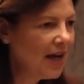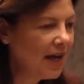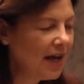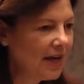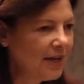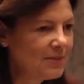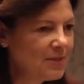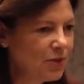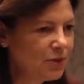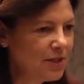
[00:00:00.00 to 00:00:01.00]
I am
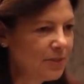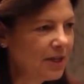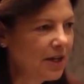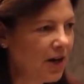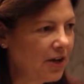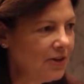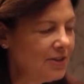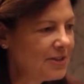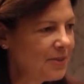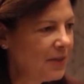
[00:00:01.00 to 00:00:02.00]
so deeply
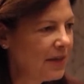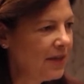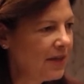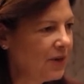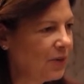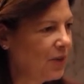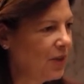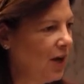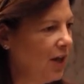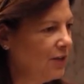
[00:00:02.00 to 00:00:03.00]
honored to be here
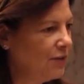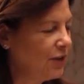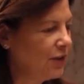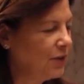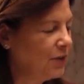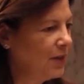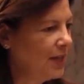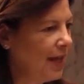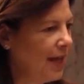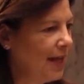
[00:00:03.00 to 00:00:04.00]
with all of you,
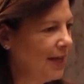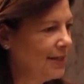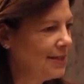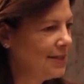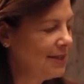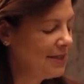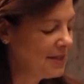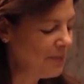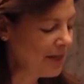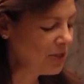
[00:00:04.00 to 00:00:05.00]
and
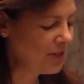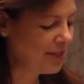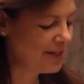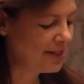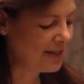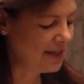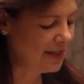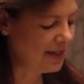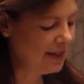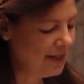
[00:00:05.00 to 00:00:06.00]
especially to
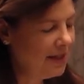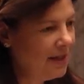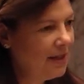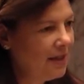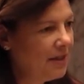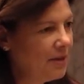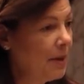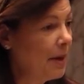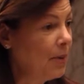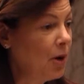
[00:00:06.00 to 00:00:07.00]
see the
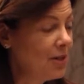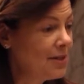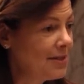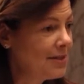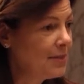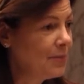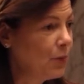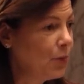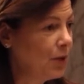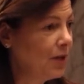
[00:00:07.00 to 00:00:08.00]
bipartisan
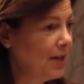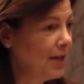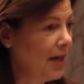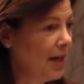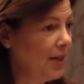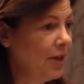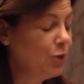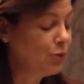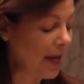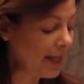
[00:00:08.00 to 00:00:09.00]
support that
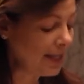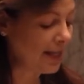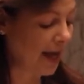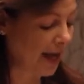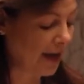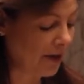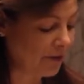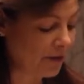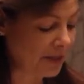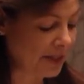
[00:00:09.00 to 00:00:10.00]
you rightly
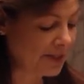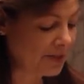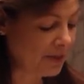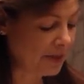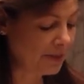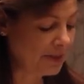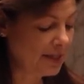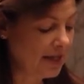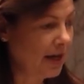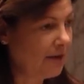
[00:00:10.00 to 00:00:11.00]
have. I mean, to be able
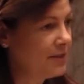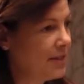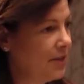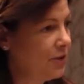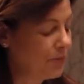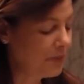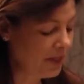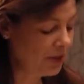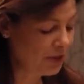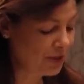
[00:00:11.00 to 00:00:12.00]
to have Senator
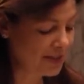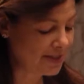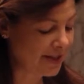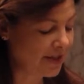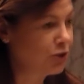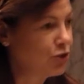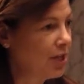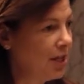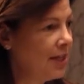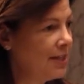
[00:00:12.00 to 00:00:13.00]
Peters and Senator
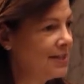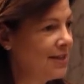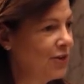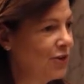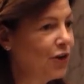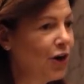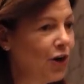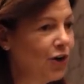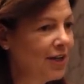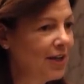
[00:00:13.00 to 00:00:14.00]
Shaheen, Senator
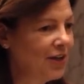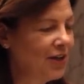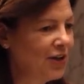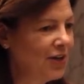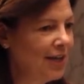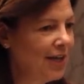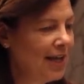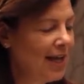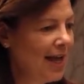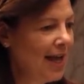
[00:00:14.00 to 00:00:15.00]
Cardin here,
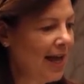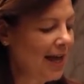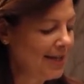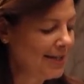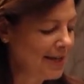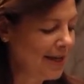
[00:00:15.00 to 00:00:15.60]
and